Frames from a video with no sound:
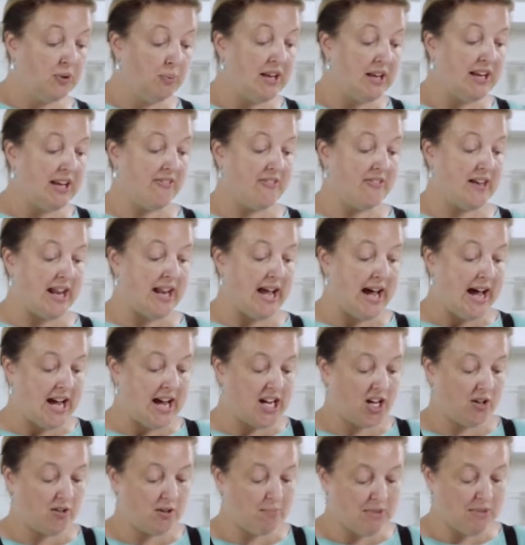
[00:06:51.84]
so we get that
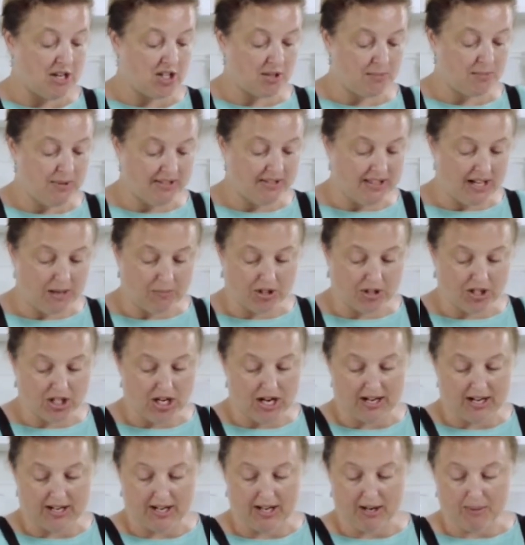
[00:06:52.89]
accurate measurement that we're
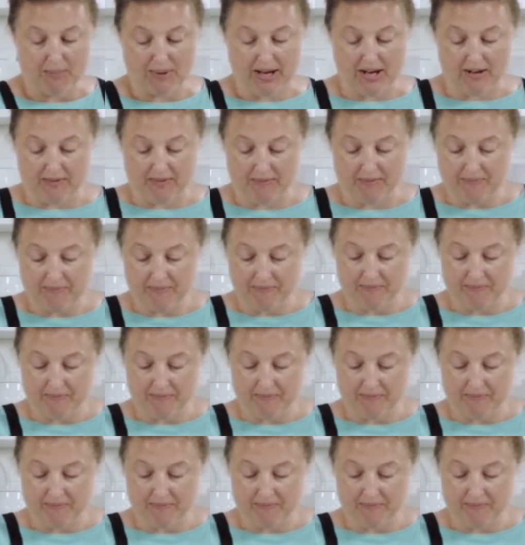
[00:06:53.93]
talking about.